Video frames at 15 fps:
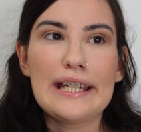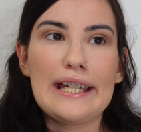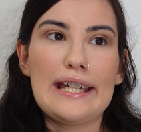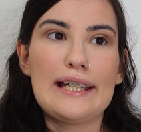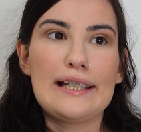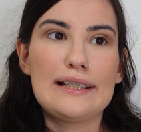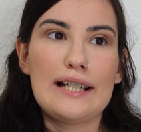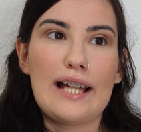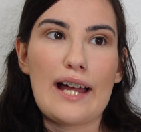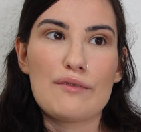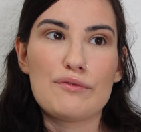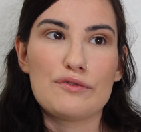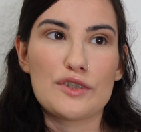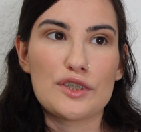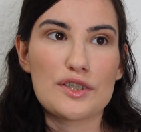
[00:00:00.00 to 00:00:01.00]
and at
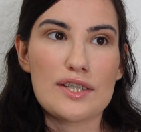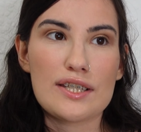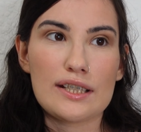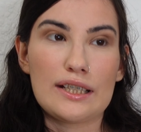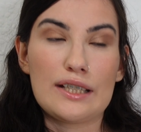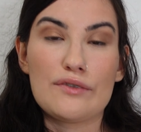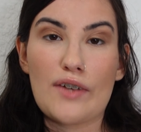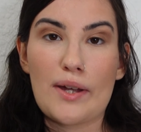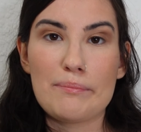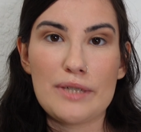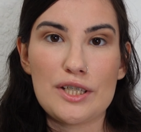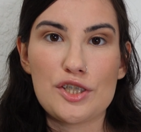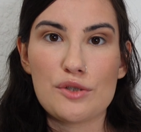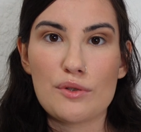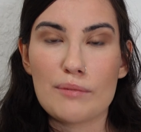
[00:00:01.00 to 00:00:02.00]
first like if I
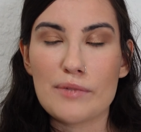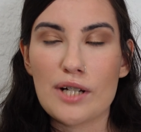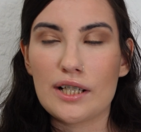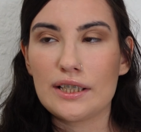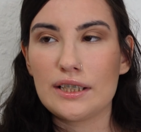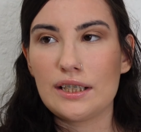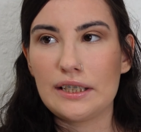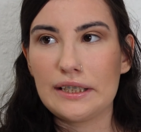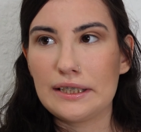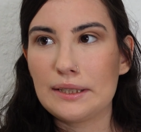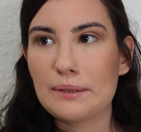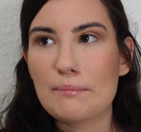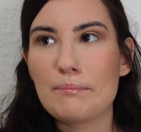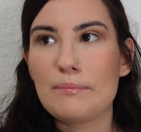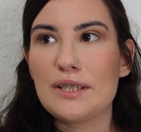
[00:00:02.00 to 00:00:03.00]
meet you, I'm not gonna like
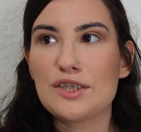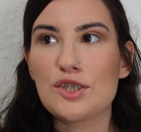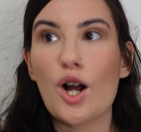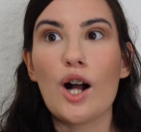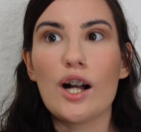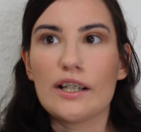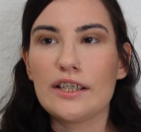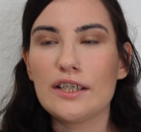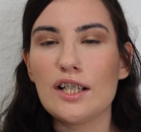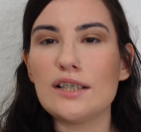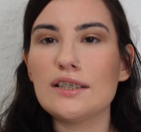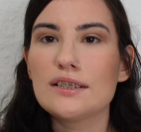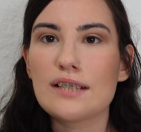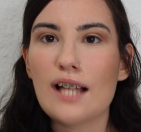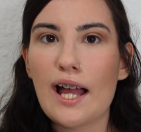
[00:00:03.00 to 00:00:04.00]
be talking
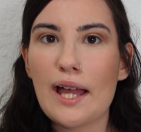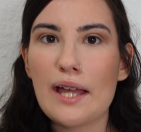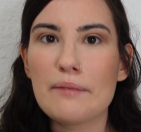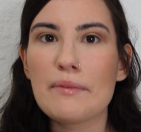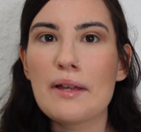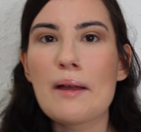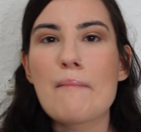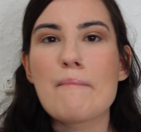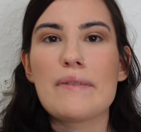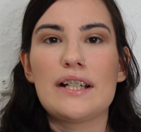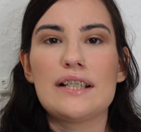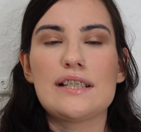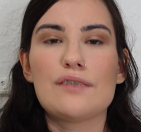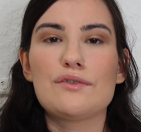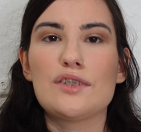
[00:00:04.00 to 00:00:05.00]
all the time, but I
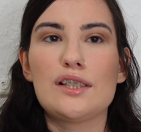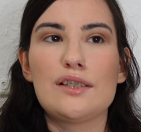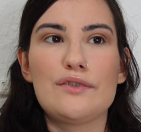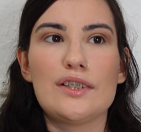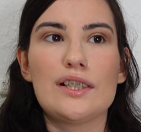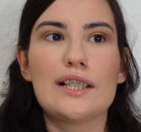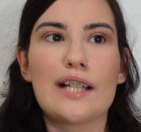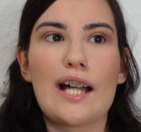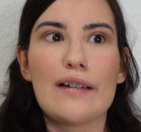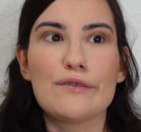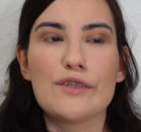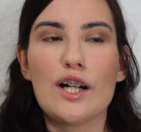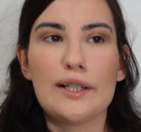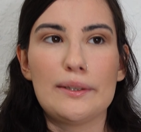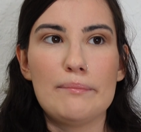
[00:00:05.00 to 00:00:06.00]
definitely feel like I've
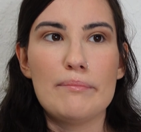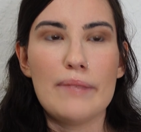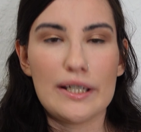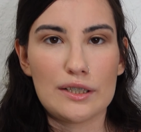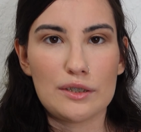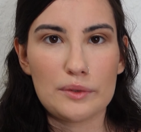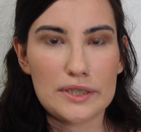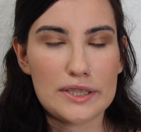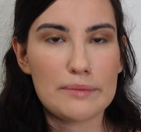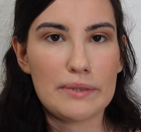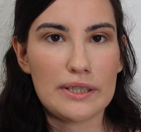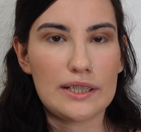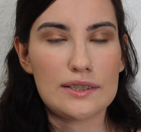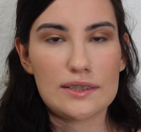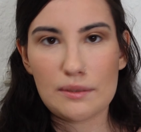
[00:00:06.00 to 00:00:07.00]
gotten better with
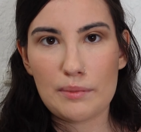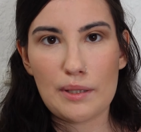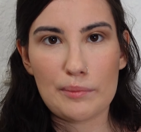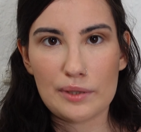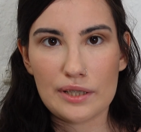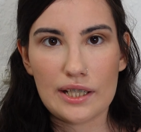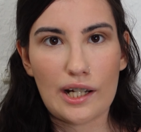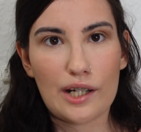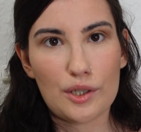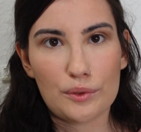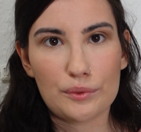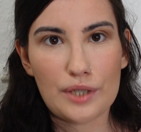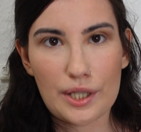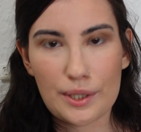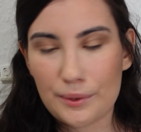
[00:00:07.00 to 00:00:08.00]
speaking to people that I
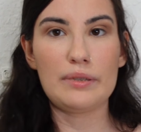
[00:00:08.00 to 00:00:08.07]
don't know.